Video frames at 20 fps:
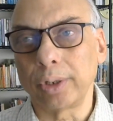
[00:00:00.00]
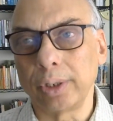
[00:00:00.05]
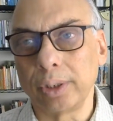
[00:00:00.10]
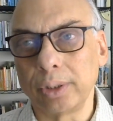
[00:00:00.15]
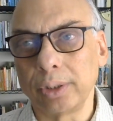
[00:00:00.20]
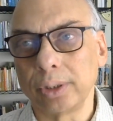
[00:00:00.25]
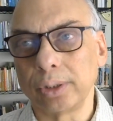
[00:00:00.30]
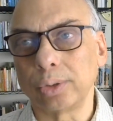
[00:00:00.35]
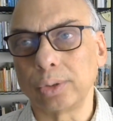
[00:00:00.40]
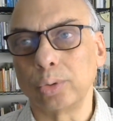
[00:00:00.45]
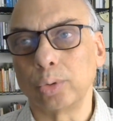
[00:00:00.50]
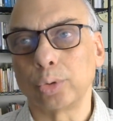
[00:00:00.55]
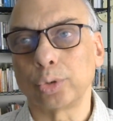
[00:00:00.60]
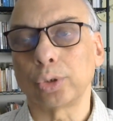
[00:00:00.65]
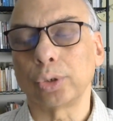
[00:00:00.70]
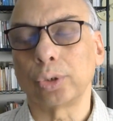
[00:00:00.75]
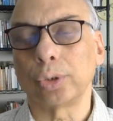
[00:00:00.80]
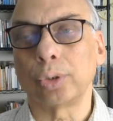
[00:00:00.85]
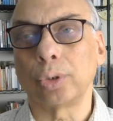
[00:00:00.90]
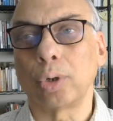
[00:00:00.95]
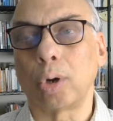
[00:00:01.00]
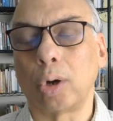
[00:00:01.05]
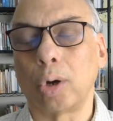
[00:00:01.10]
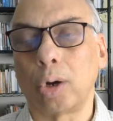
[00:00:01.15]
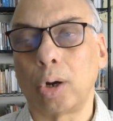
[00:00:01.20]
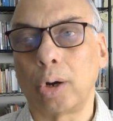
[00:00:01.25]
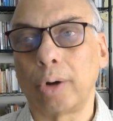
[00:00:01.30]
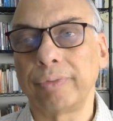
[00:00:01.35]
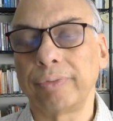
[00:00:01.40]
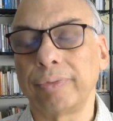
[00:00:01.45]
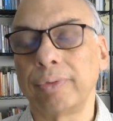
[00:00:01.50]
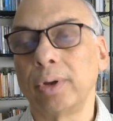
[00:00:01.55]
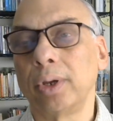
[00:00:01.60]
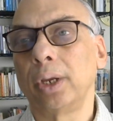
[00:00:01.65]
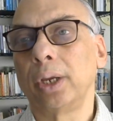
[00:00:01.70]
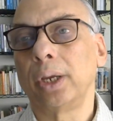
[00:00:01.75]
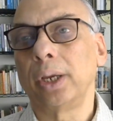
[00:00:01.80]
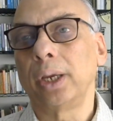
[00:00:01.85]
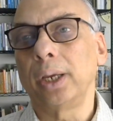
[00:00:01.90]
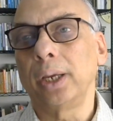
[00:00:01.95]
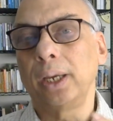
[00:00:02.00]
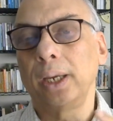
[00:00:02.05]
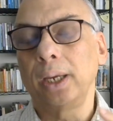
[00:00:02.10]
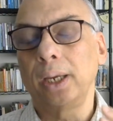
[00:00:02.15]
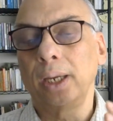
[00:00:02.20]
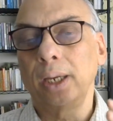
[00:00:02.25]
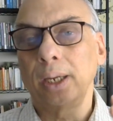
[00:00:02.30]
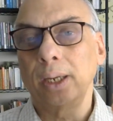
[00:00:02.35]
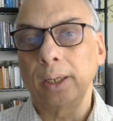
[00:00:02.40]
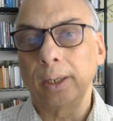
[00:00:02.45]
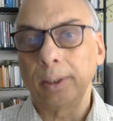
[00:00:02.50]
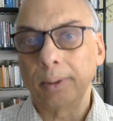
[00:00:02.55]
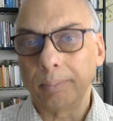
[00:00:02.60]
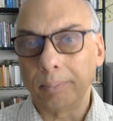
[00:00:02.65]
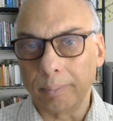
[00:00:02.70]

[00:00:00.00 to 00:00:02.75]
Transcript: in this notion of a